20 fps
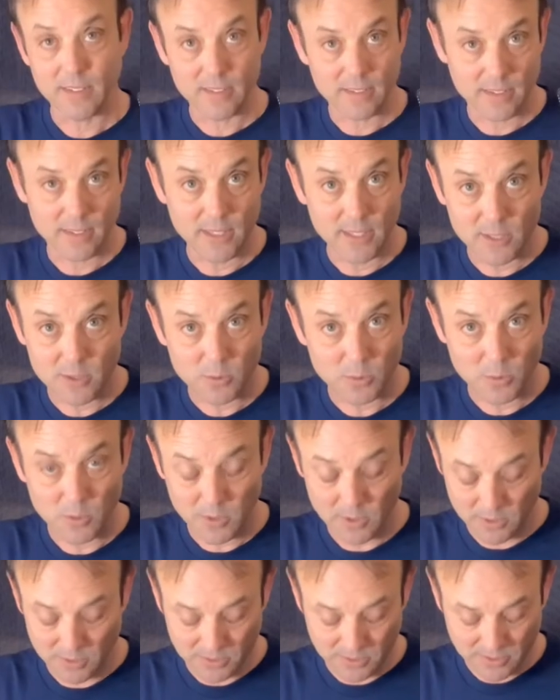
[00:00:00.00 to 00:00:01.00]
This
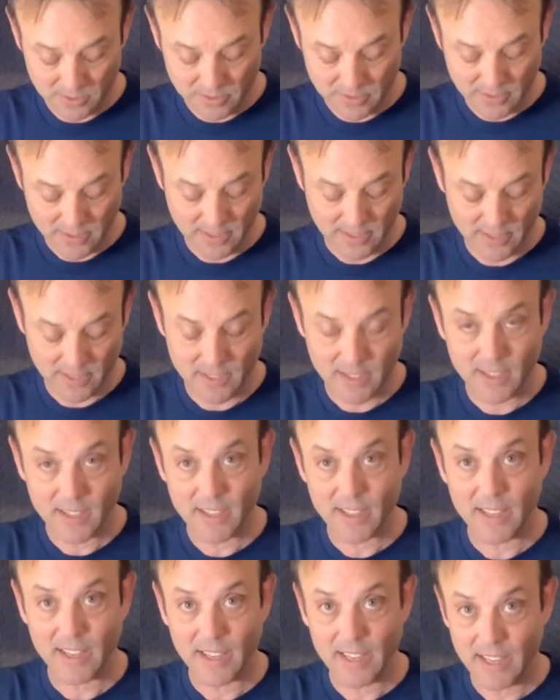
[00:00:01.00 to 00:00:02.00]
was
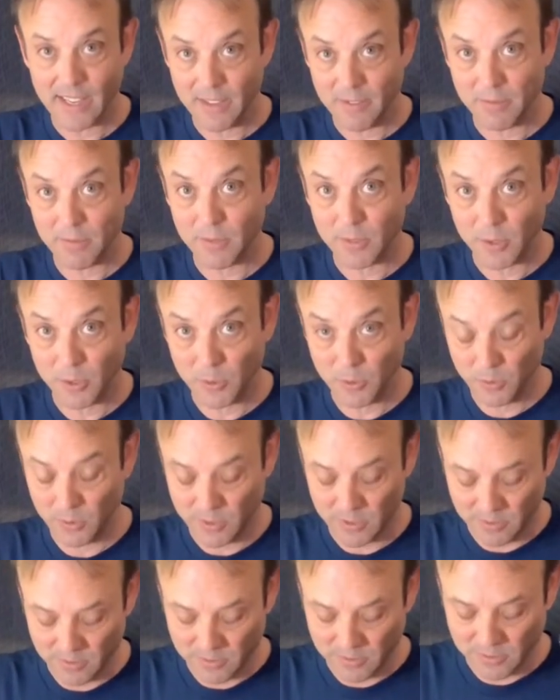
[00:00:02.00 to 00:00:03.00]
a
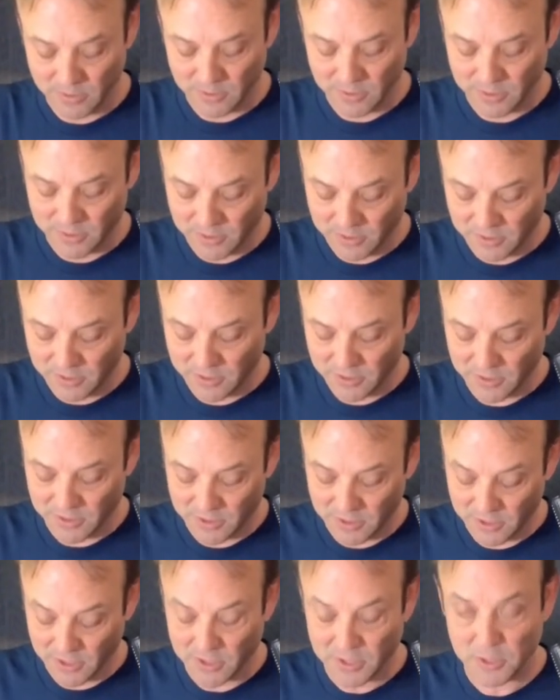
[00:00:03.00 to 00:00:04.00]
fluke
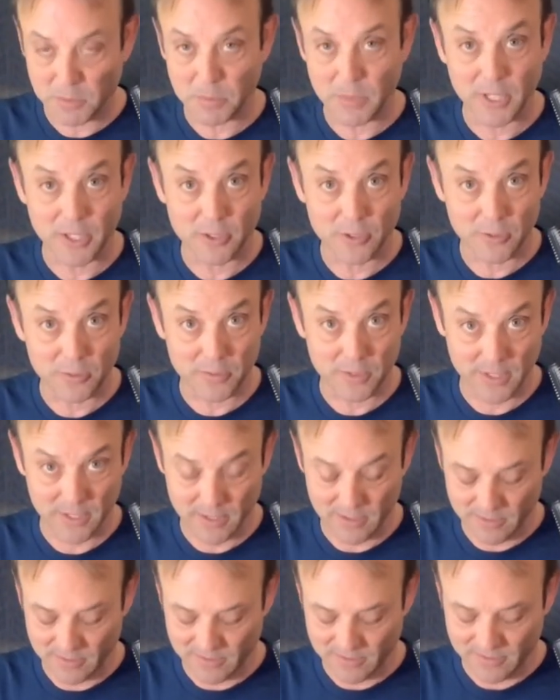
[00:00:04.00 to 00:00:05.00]
just to be goofy
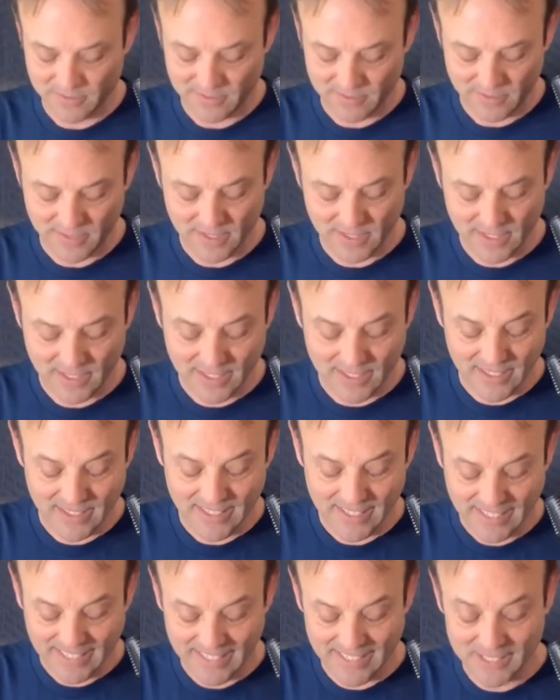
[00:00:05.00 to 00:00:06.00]

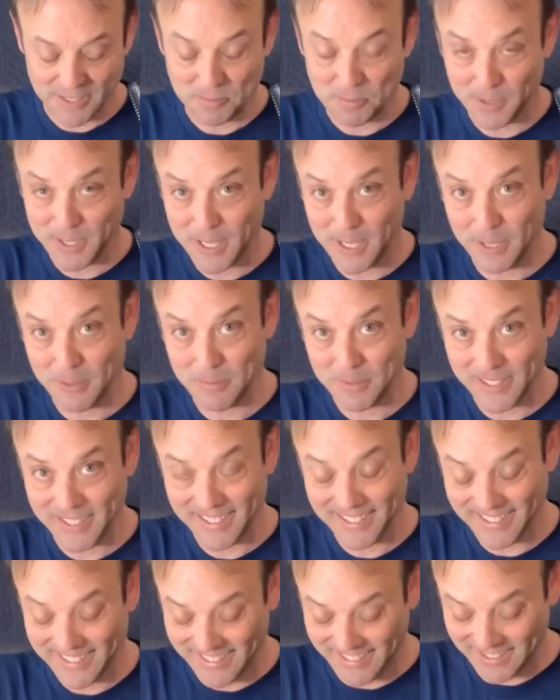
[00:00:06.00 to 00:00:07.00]
and it's become a, and
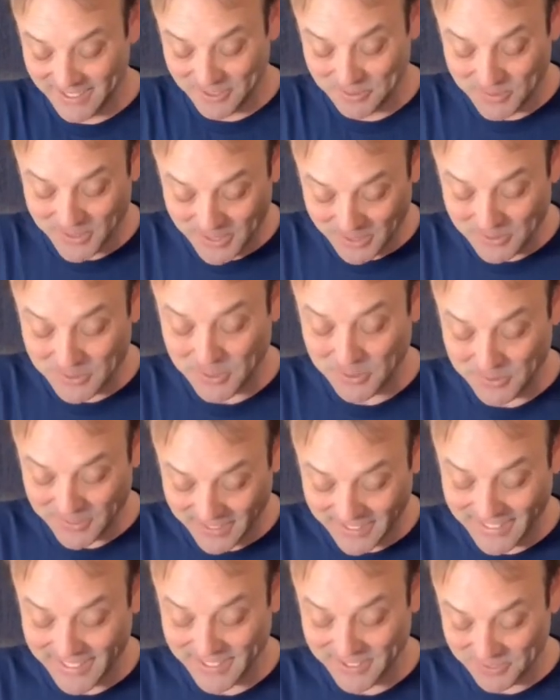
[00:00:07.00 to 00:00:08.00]
it's become
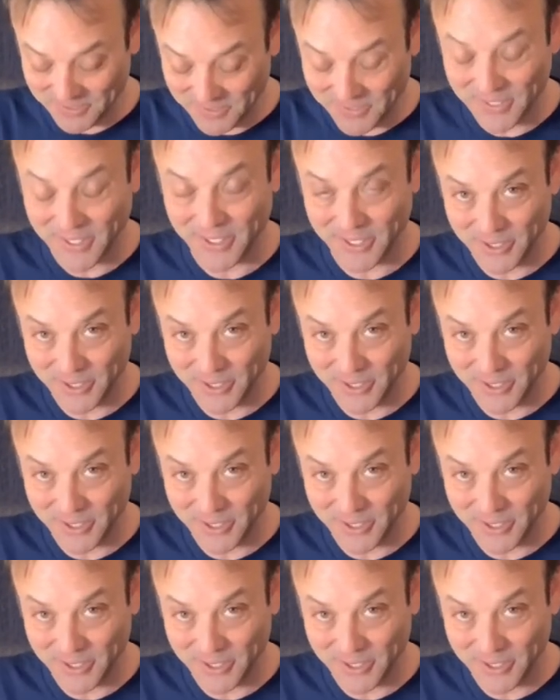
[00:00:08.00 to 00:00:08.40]
something that's very